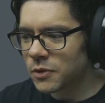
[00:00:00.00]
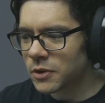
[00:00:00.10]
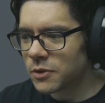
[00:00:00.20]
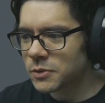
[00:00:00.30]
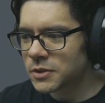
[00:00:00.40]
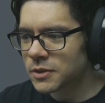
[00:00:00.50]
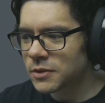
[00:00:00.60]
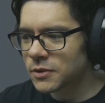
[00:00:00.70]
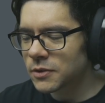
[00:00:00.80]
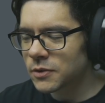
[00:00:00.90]
can use
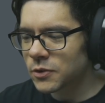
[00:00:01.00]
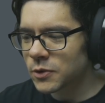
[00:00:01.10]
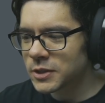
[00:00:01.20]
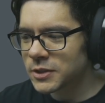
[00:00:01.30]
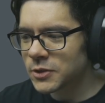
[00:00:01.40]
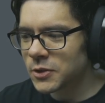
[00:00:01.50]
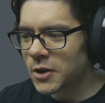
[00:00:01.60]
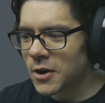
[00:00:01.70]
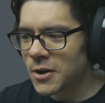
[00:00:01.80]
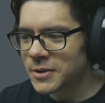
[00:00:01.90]
Crystal
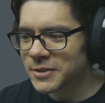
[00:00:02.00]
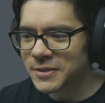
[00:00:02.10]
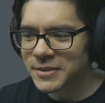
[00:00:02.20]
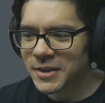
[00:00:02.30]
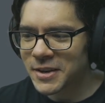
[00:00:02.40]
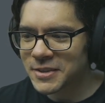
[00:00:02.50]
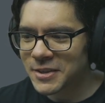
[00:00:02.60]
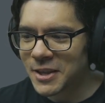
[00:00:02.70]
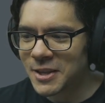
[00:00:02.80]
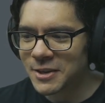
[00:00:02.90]
Heart to get
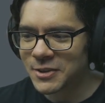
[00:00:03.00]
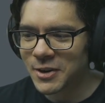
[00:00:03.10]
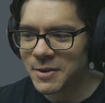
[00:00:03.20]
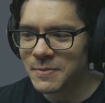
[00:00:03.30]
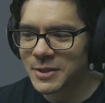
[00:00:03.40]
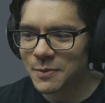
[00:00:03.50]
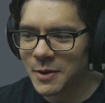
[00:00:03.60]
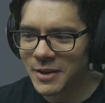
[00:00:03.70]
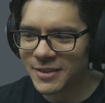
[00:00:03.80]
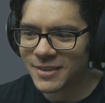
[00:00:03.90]
into the dream as
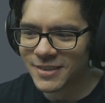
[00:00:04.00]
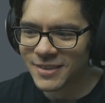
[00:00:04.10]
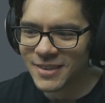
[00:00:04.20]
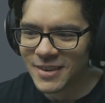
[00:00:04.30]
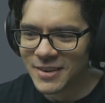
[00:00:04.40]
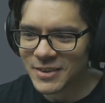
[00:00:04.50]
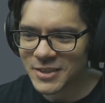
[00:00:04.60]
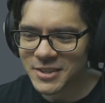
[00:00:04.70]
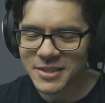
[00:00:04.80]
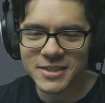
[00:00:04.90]
well.
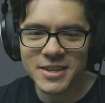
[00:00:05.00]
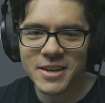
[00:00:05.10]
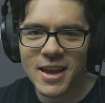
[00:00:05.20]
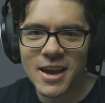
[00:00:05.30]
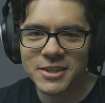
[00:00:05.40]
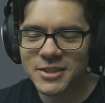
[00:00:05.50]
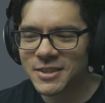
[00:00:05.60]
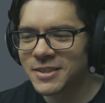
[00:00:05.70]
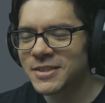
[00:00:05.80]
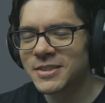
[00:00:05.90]
You just C-dash.
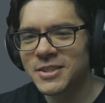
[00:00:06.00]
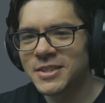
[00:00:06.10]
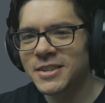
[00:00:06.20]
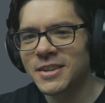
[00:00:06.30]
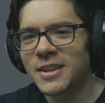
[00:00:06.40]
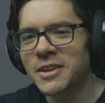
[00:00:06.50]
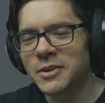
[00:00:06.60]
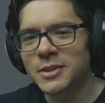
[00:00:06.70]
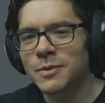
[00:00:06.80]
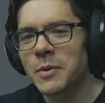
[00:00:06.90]
It's just a
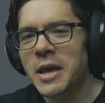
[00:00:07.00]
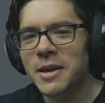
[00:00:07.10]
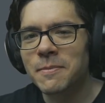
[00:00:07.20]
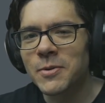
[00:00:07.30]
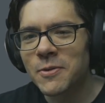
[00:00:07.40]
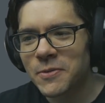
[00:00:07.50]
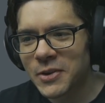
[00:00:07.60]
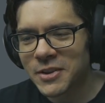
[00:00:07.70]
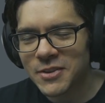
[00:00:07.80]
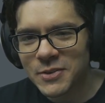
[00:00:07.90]
little swag move
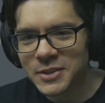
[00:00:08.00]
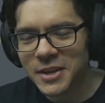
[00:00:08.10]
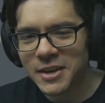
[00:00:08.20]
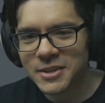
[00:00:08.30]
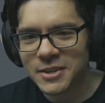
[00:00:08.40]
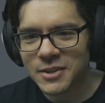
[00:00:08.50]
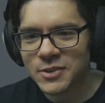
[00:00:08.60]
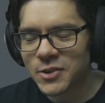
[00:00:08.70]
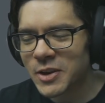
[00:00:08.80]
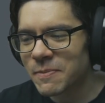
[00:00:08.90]
you can do to get into the
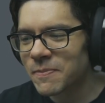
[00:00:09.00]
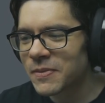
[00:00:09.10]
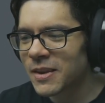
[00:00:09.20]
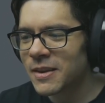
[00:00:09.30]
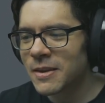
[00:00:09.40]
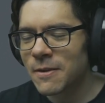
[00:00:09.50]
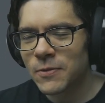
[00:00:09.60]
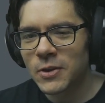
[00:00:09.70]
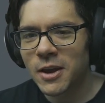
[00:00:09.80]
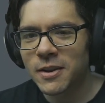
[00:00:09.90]
dream
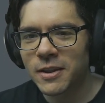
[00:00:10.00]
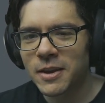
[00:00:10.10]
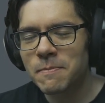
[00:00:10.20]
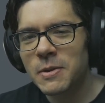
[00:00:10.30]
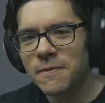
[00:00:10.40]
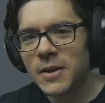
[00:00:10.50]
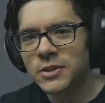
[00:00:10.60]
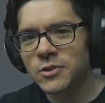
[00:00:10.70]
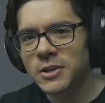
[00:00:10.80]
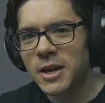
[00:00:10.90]
if you got like a bit of
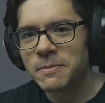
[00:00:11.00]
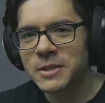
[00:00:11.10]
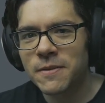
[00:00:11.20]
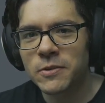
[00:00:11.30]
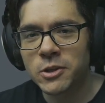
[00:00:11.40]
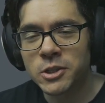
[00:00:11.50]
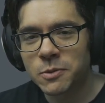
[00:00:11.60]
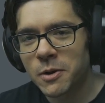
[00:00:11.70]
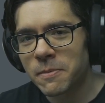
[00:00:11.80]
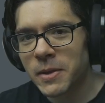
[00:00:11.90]
extra time saving, you
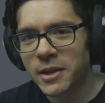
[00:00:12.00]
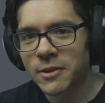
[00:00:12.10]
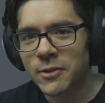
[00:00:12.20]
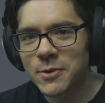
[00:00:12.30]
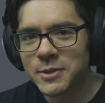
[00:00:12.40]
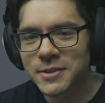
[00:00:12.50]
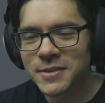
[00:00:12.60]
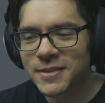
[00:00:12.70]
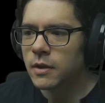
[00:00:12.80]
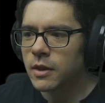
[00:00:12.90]
just want to make it
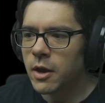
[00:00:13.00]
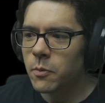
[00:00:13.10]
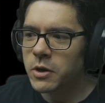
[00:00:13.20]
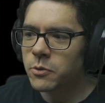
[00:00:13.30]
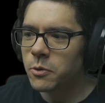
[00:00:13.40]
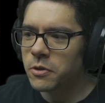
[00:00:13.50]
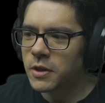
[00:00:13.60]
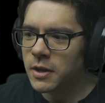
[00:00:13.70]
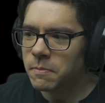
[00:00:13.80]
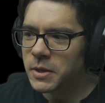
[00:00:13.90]
close. Now, one cool
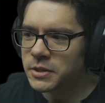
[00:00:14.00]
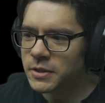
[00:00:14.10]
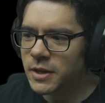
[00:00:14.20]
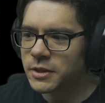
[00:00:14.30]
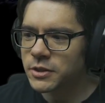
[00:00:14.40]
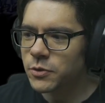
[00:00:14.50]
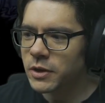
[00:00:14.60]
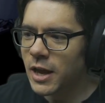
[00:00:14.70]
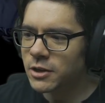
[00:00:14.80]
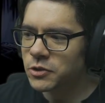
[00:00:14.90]
thing in Beast Den is you
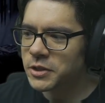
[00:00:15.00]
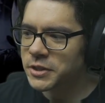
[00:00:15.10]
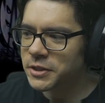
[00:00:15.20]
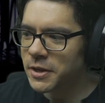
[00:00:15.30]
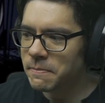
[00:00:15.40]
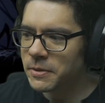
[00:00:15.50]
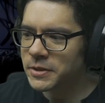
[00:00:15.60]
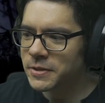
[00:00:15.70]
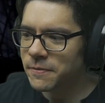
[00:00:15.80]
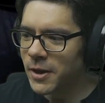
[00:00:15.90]
can actually skip
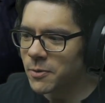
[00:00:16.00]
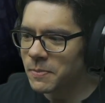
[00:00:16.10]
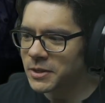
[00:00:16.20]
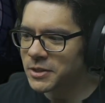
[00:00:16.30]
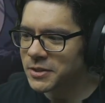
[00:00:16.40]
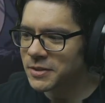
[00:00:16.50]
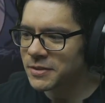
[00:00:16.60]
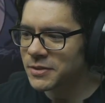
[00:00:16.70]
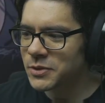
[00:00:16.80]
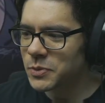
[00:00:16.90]
this Devout by just
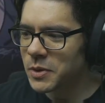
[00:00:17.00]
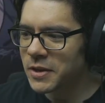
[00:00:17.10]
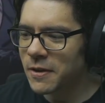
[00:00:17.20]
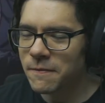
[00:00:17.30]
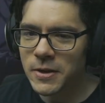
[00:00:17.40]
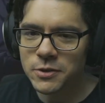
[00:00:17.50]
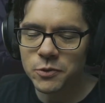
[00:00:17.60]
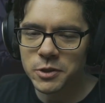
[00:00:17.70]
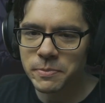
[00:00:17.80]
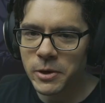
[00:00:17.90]
doing a
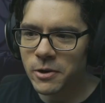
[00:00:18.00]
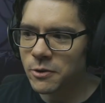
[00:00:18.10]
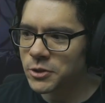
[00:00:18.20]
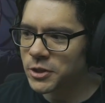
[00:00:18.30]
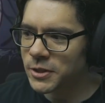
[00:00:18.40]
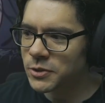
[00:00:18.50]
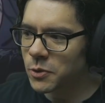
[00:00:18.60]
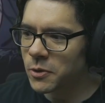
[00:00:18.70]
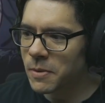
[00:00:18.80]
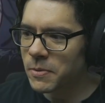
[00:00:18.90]
Vengeful Spirit or Shade
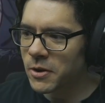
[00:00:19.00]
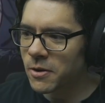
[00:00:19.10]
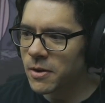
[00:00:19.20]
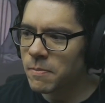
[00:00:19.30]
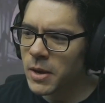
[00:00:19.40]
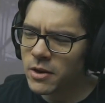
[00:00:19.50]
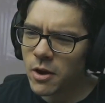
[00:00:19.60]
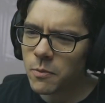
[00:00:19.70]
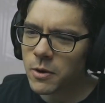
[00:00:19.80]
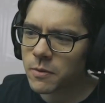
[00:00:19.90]
Soul up here. It might
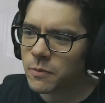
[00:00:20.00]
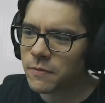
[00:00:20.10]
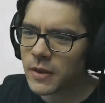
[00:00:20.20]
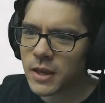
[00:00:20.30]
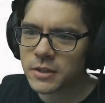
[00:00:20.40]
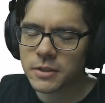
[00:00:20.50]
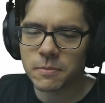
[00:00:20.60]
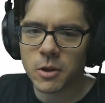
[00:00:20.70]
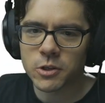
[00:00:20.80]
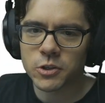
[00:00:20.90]
not work with VS,
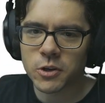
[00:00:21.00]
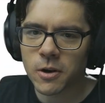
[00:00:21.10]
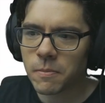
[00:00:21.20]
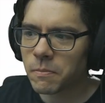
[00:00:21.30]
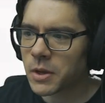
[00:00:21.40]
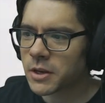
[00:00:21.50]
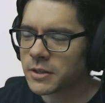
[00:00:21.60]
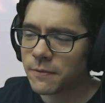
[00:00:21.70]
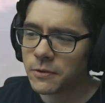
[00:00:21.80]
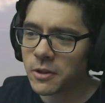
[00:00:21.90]
I'm not sure, but it
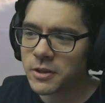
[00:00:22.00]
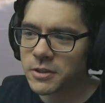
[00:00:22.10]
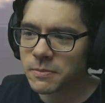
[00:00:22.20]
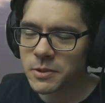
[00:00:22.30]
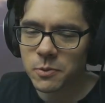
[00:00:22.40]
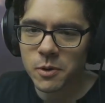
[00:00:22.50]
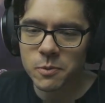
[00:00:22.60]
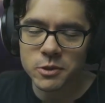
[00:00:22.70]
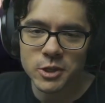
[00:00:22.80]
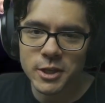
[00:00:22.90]
definitely seems to
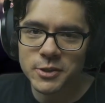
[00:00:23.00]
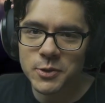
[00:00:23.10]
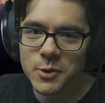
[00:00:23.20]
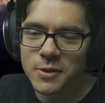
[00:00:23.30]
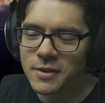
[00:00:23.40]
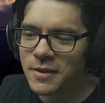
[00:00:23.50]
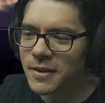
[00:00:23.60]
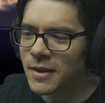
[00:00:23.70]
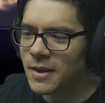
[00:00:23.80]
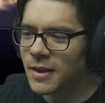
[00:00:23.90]
work with Shade Soul.
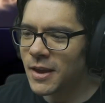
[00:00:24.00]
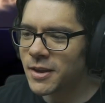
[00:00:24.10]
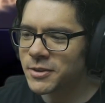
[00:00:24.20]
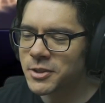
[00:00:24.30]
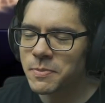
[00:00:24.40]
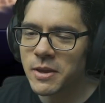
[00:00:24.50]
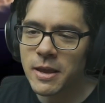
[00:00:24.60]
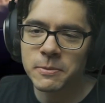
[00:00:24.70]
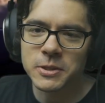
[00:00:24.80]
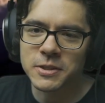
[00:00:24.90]
And just being
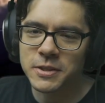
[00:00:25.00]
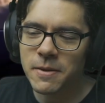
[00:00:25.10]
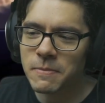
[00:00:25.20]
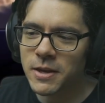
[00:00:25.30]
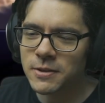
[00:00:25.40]
able to skip that